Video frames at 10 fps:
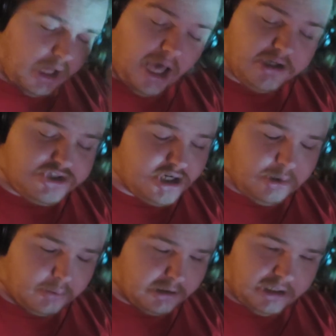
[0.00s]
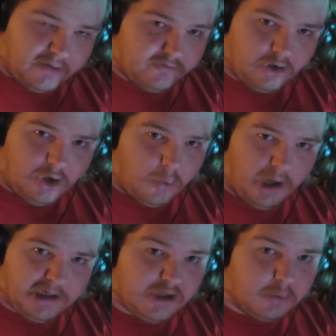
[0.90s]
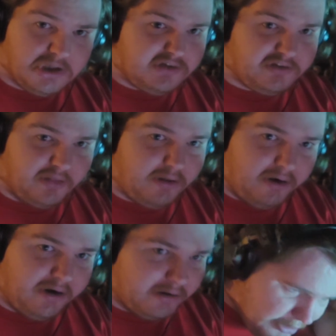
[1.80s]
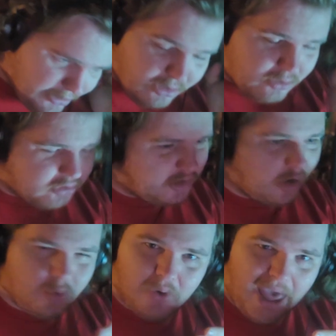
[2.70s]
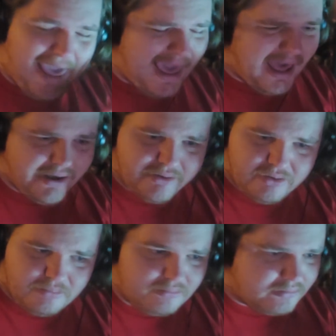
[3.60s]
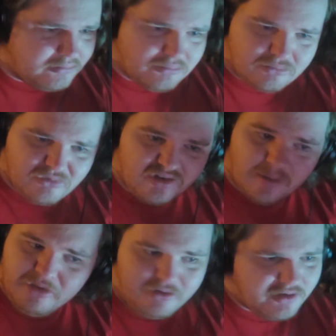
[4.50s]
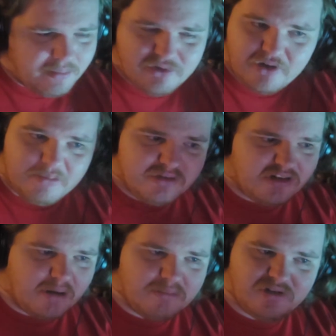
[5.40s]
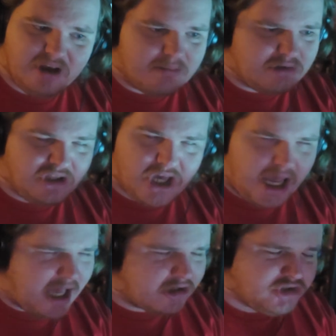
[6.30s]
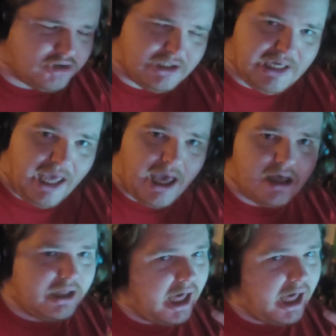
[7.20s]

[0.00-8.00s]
I genuinely have no idea what he said there. There's no add something, something, something, something, something you actually add.